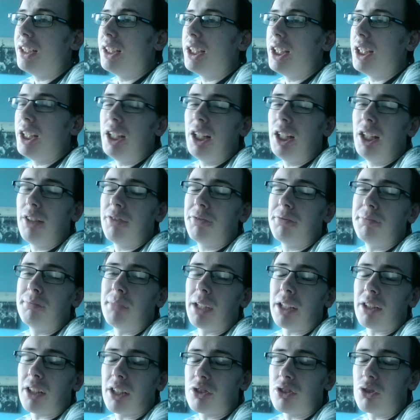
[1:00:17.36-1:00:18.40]
if
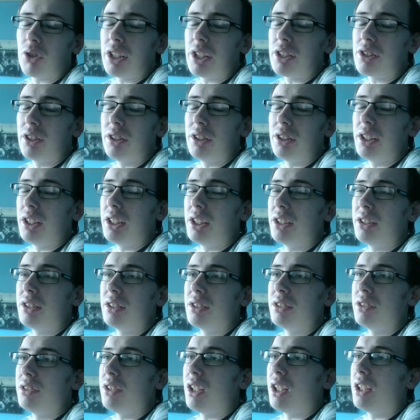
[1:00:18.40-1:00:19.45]
my graduation year,
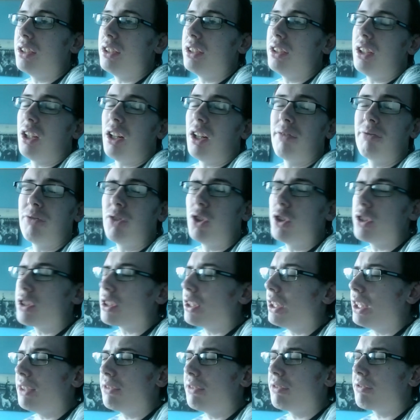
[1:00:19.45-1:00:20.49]

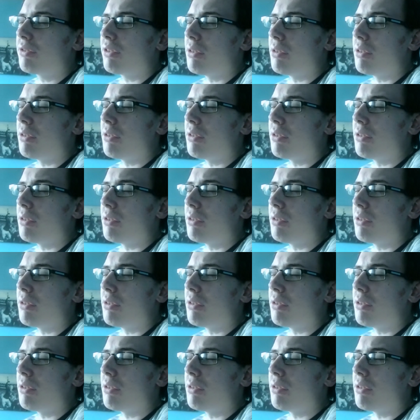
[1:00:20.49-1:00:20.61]
unfortunately even